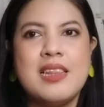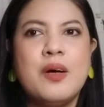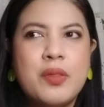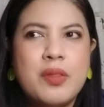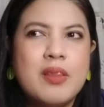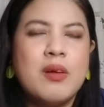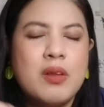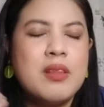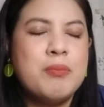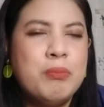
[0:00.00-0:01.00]
Now,
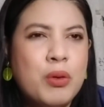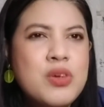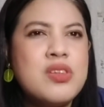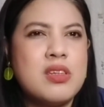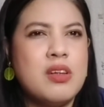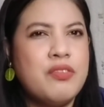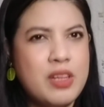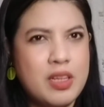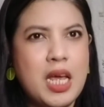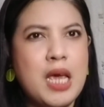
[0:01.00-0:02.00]
most of the
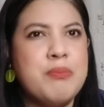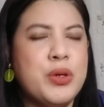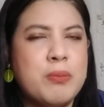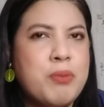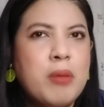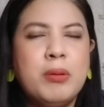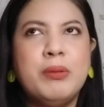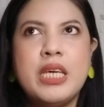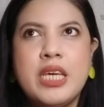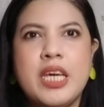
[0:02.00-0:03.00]
time you'd
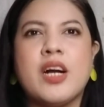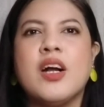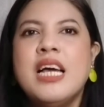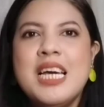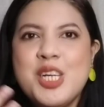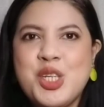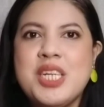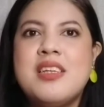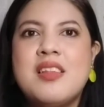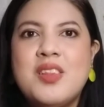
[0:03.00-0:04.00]
probably hear
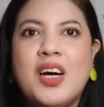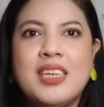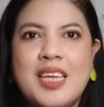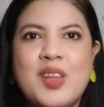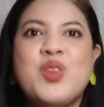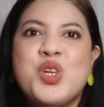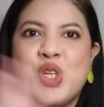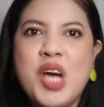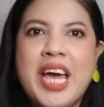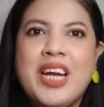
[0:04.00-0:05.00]
she did not get to
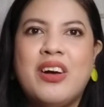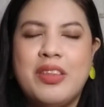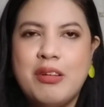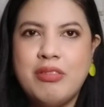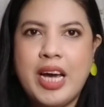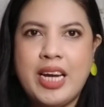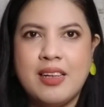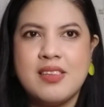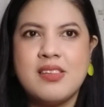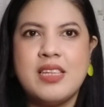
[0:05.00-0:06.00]
shine on the
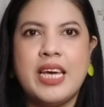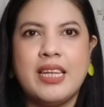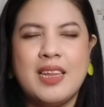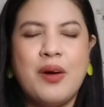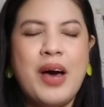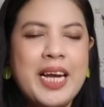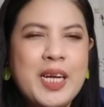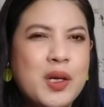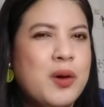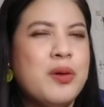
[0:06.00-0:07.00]
finals night. Now, I
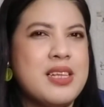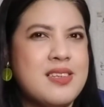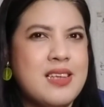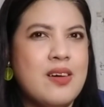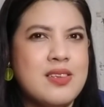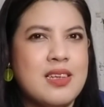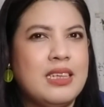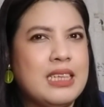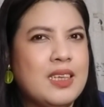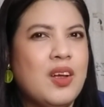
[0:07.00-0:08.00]
know it sounds a
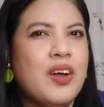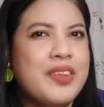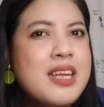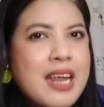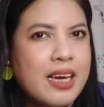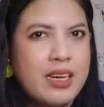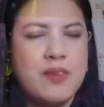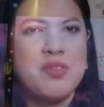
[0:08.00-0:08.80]
little on the negative